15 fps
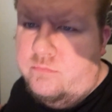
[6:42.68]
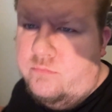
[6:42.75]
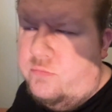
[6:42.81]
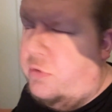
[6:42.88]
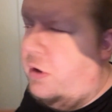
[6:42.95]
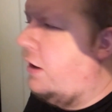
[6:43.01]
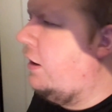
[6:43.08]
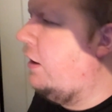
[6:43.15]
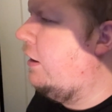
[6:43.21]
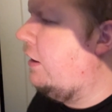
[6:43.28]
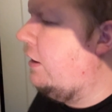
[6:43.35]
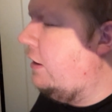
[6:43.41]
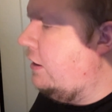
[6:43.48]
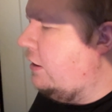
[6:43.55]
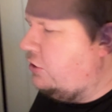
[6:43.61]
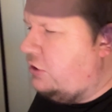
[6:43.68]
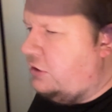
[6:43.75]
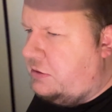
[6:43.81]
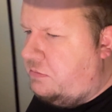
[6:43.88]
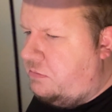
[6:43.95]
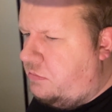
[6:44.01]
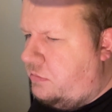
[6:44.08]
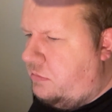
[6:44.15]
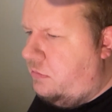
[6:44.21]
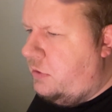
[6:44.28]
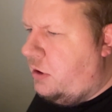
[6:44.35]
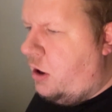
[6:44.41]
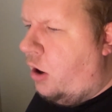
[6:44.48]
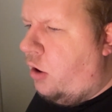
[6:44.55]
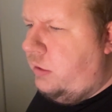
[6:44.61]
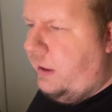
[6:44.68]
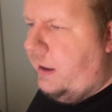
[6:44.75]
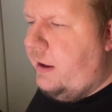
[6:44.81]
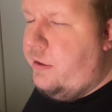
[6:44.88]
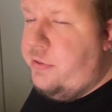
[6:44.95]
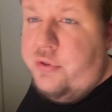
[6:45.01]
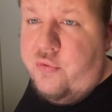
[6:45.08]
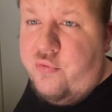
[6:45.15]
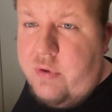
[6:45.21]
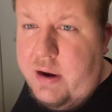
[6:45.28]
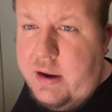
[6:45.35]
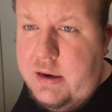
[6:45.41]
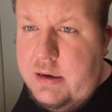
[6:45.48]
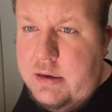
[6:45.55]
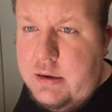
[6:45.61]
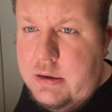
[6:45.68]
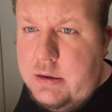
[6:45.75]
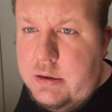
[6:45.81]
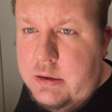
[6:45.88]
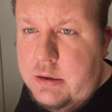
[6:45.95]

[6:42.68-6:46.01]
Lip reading: right? Just the cold air, the rain,